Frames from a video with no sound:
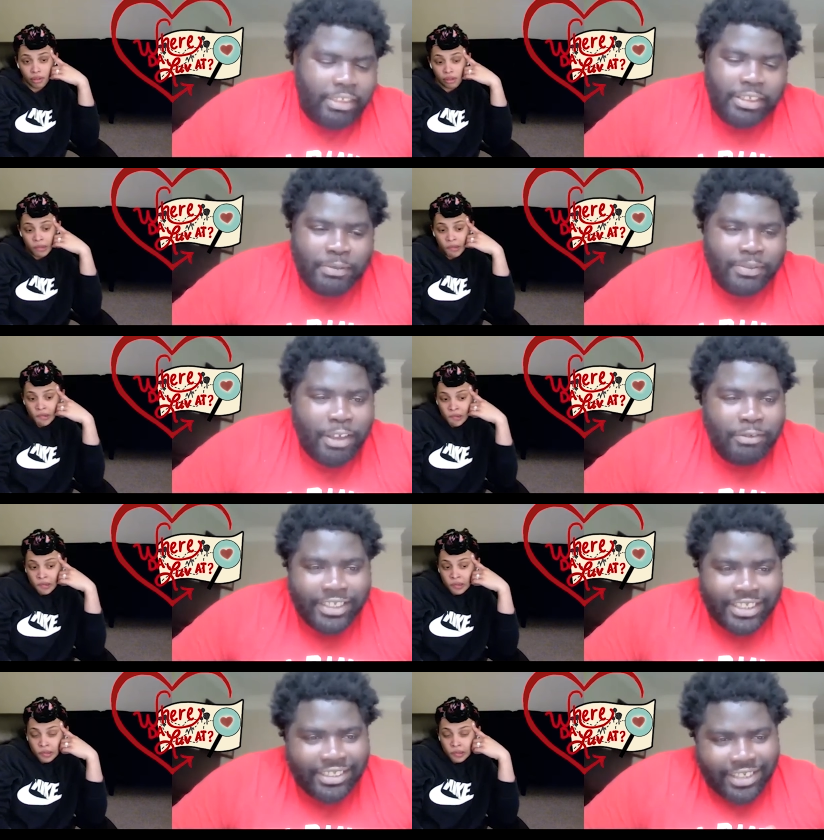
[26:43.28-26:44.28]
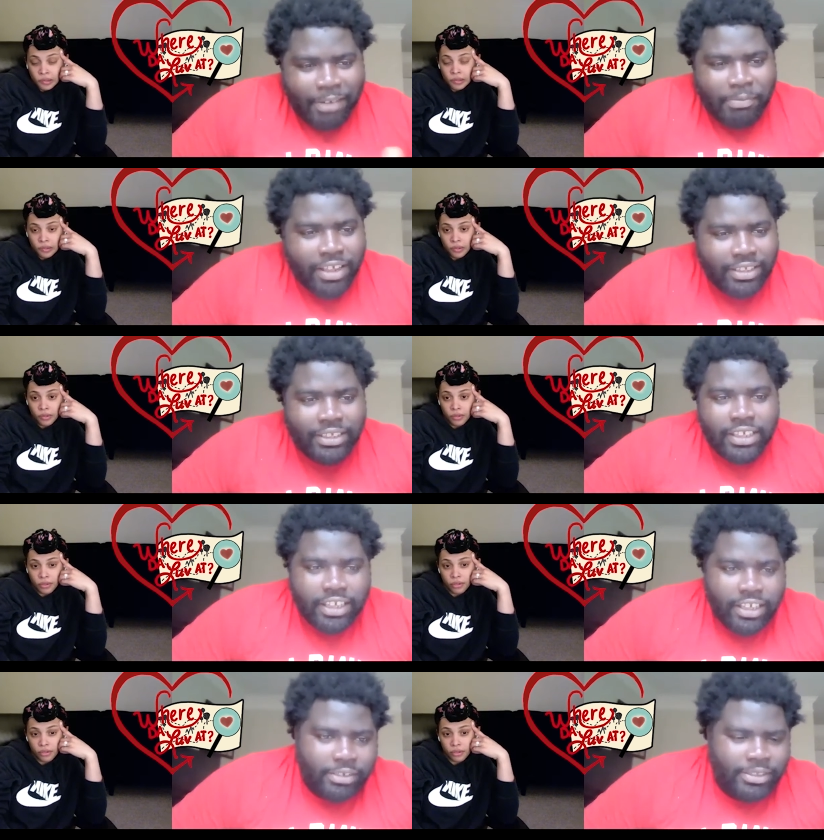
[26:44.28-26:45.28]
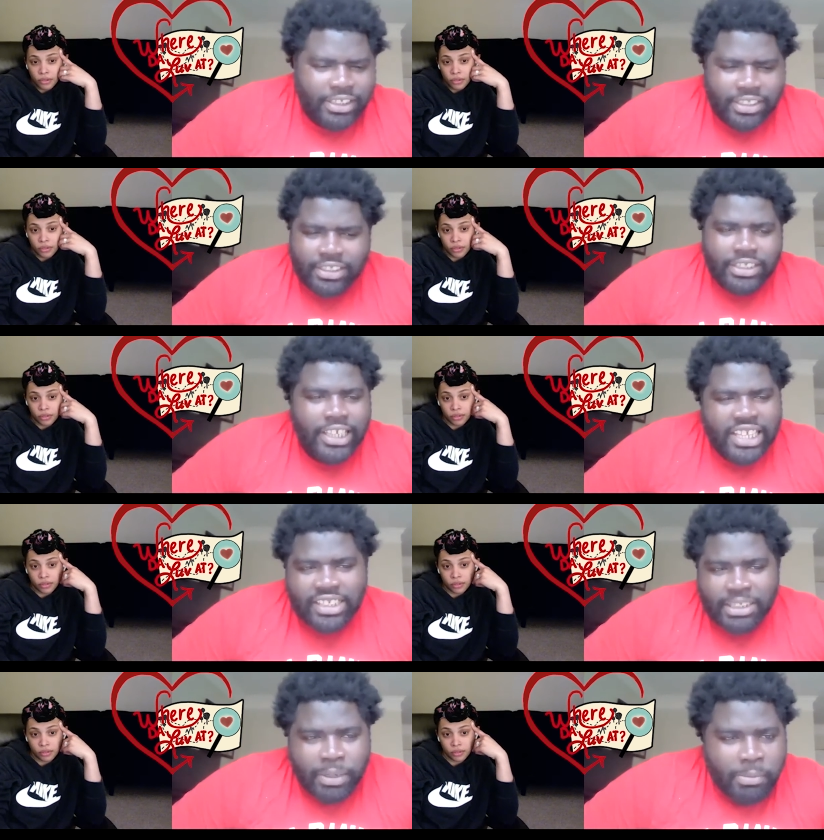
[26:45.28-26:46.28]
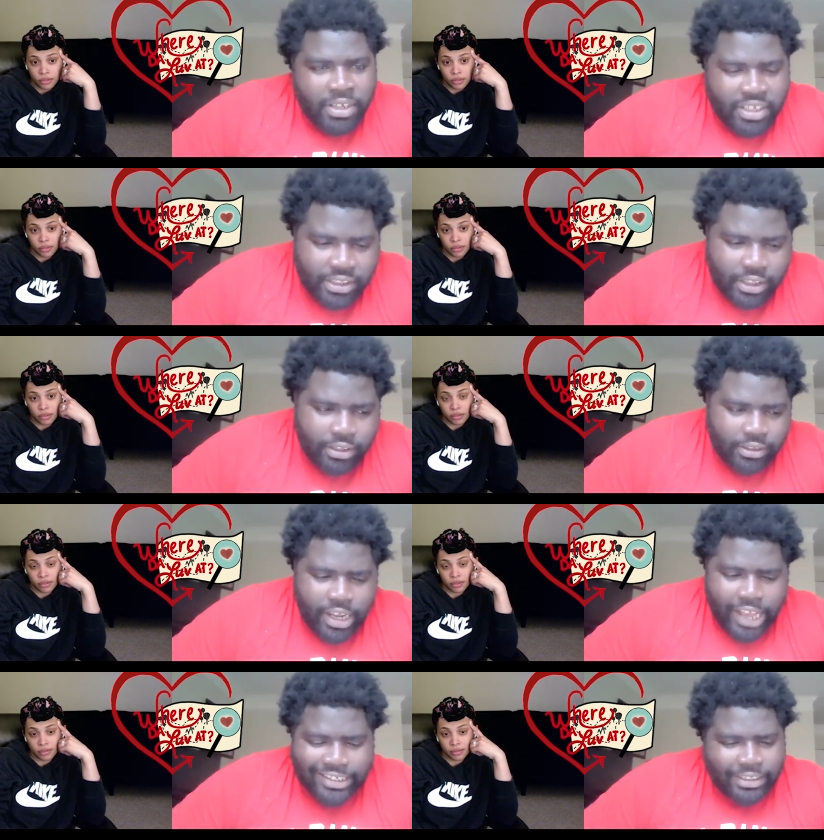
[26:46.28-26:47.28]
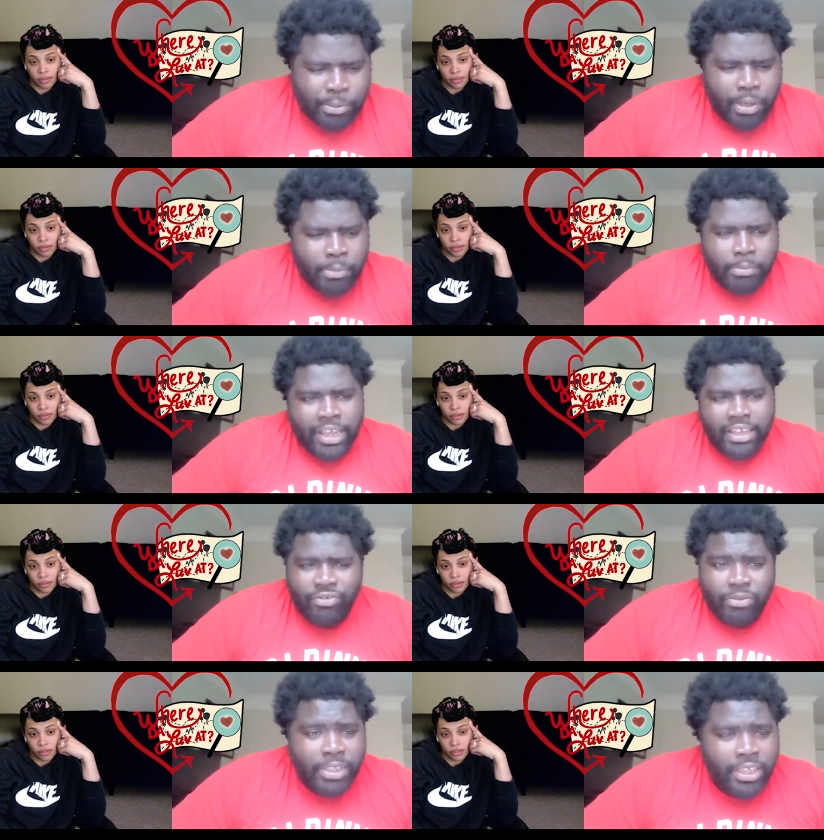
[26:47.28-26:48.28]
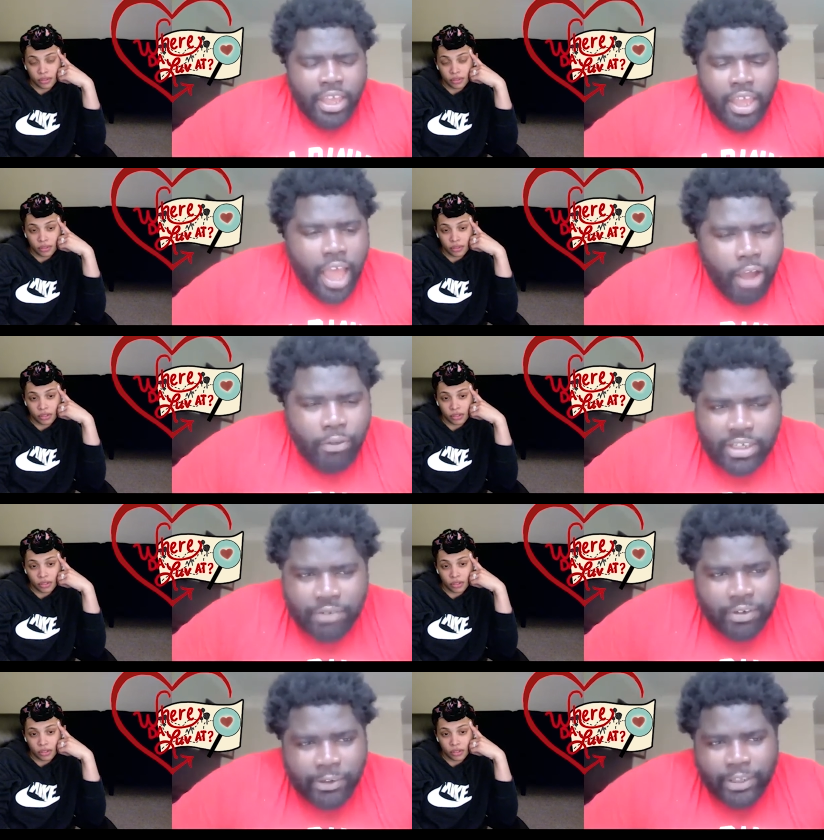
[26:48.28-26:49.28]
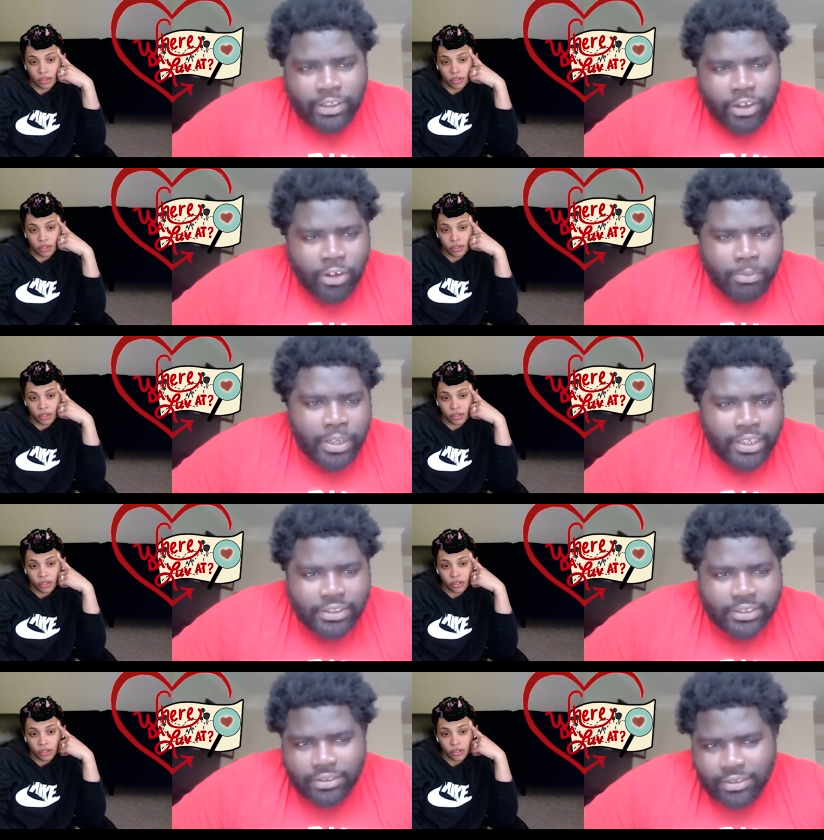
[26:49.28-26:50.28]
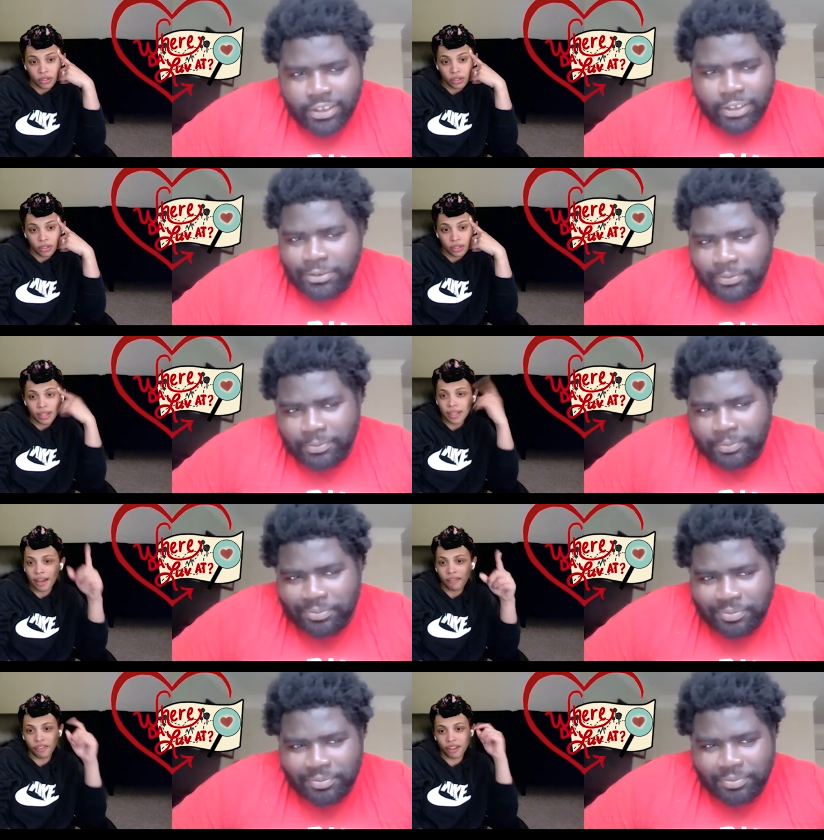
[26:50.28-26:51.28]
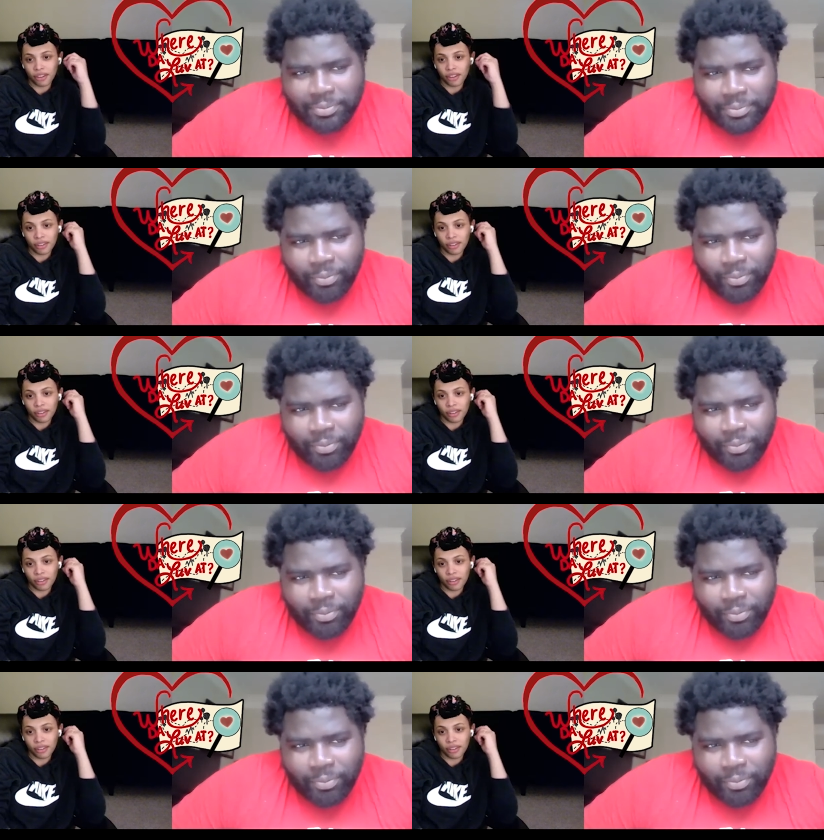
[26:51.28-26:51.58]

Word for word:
Speaker 1: after some tough decision, I probably, I'm saying just see it as an experiment. But as for me, I would never grant the hall pass. No, not fair.